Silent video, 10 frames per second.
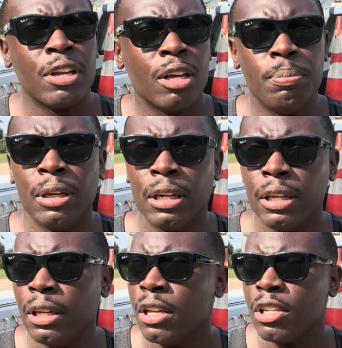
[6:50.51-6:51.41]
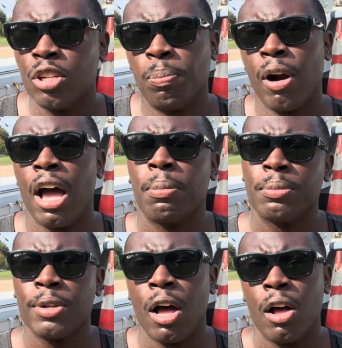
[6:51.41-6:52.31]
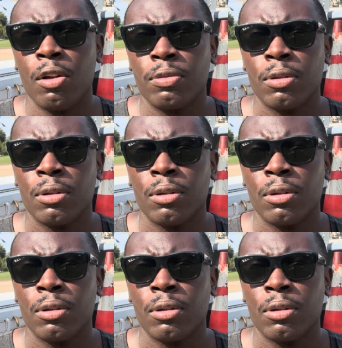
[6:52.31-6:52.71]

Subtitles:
the ability to problem solve,